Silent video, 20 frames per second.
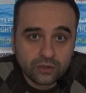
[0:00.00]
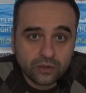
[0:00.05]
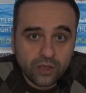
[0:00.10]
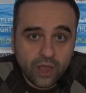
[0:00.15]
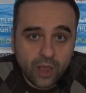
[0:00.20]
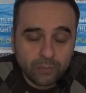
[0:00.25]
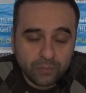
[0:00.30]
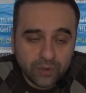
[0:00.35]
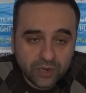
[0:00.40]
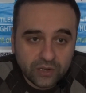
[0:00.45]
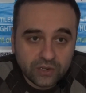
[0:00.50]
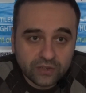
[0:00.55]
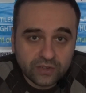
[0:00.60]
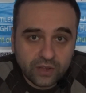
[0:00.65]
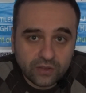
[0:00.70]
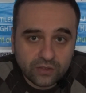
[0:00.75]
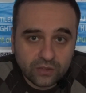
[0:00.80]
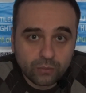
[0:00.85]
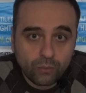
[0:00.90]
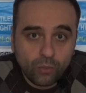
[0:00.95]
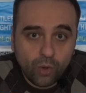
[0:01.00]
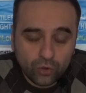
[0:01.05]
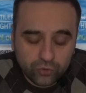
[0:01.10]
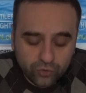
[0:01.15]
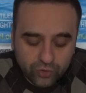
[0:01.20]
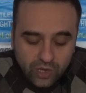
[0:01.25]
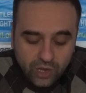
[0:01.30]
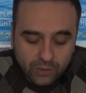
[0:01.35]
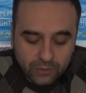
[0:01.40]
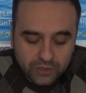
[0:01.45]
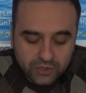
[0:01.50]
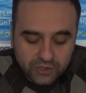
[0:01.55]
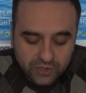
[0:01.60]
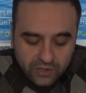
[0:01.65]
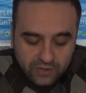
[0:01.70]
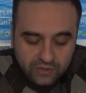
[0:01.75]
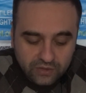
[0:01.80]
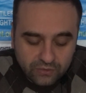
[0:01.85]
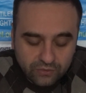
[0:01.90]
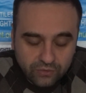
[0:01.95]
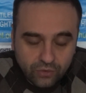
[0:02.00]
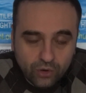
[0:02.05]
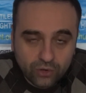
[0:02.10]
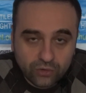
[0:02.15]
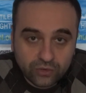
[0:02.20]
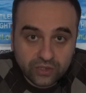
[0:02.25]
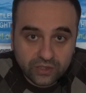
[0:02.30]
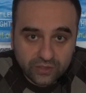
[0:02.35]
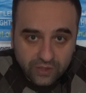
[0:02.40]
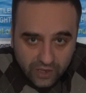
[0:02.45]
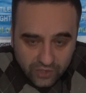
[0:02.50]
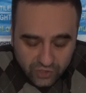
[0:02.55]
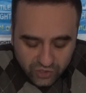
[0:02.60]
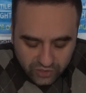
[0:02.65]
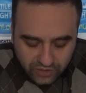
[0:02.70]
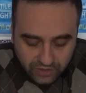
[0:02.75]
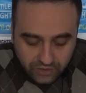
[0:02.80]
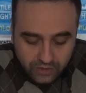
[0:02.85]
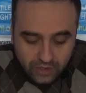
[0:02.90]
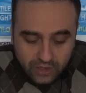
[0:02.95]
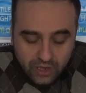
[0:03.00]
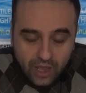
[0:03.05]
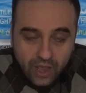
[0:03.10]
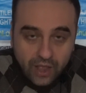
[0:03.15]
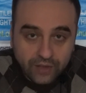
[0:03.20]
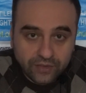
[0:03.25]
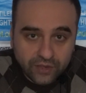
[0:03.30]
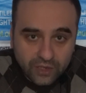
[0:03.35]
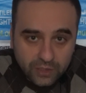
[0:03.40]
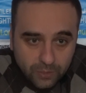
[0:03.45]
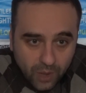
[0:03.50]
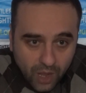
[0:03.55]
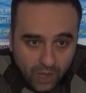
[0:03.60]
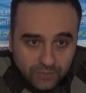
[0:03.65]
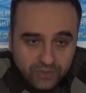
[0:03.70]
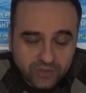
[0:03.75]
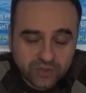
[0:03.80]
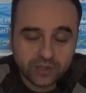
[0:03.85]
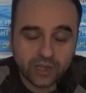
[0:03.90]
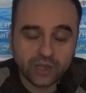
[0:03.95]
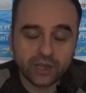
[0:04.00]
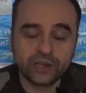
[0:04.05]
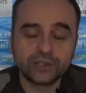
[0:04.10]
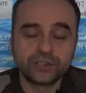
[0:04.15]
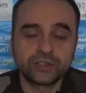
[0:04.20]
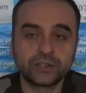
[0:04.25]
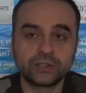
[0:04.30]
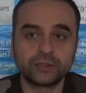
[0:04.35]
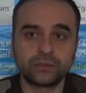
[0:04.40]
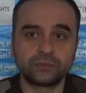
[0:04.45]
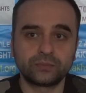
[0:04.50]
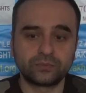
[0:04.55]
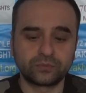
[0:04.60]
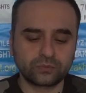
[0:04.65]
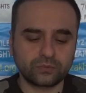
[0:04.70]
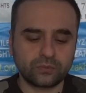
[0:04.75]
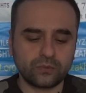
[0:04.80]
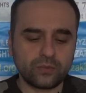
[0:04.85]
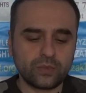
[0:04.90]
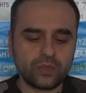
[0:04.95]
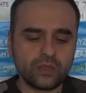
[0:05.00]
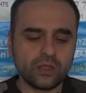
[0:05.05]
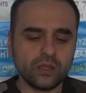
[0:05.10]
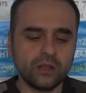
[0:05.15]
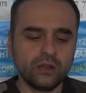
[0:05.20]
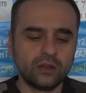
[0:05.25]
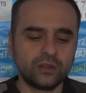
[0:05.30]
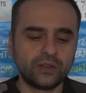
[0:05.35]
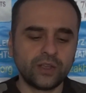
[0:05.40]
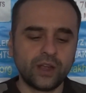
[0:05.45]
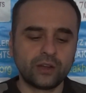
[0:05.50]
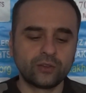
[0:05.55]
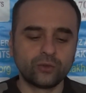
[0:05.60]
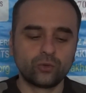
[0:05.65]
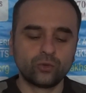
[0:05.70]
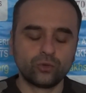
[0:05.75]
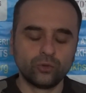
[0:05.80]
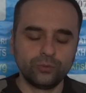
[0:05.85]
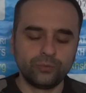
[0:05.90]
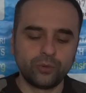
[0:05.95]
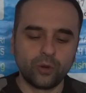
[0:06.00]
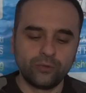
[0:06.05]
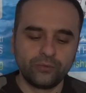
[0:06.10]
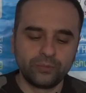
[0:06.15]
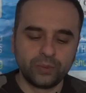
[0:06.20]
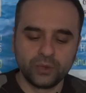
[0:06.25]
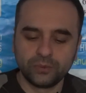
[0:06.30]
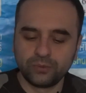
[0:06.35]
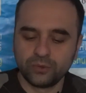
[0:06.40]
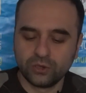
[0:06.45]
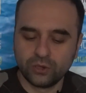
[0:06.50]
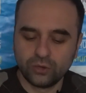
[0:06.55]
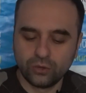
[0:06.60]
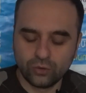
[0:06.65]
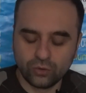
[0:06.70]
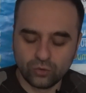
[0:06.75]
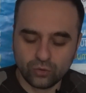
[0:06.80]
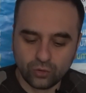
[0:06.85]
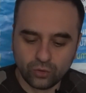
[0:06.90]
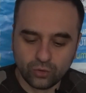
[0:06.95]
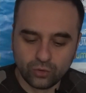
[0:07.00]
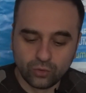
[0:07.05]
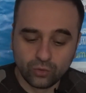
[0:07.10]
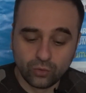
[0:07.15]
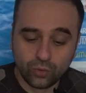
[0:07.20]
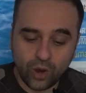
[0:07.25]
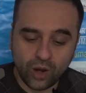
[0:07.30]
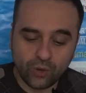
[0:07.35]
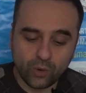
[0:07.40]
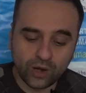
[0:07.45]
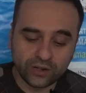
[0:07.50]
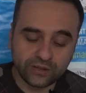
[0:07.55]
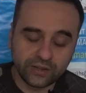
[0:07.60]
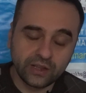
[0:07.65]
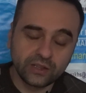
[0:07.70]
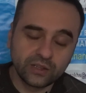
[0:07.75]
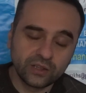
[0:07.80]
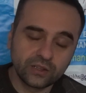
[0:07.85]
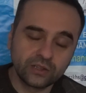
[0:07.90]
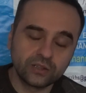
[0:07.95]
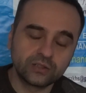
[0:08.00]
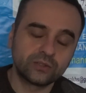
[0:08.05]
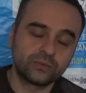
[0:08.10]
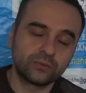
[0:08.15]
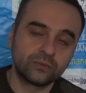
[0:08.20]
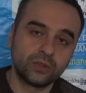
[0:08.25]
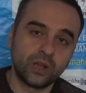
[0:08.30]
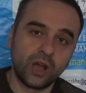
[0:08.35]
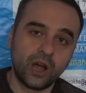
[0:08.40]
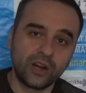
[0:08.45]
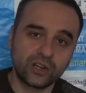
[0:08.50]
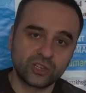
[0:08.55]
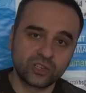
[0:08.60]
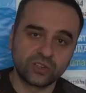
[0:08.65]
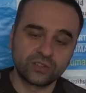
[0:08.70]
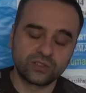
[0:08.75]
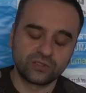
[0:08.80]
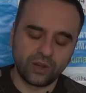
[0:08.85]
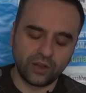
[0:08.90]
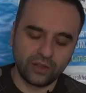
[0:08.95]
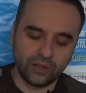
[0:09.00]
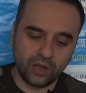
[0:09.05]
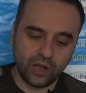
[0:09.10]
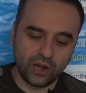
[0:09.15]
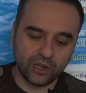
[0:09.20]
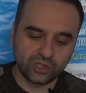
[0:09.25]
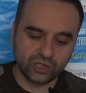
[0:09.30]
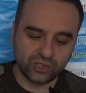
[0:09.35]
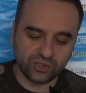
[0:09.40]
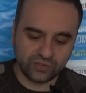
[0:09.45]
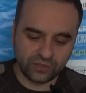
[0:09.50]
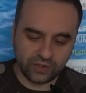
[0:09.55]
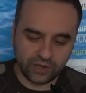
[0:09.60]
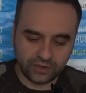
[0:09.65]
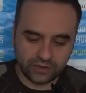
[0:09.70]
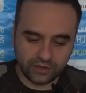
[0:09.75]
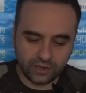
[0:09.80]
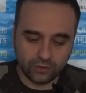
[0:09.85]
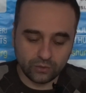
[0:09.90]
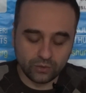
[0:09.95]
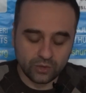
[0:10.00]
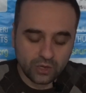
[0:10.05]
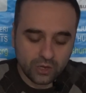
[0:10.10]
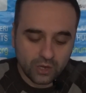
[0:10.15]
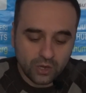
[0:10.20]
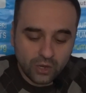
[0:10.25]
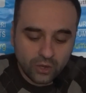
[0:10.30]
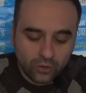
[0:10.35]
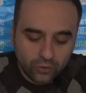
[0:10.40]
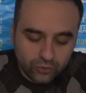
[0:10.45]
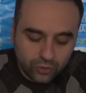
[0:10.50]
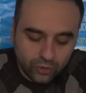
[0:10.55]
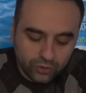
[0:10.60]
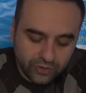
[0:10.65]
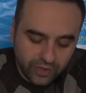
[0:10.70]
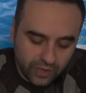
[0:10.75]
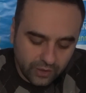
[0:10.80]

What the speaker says: appears as the most common reason for detention. And imams, they are the group of people who are taking it harshest right now. So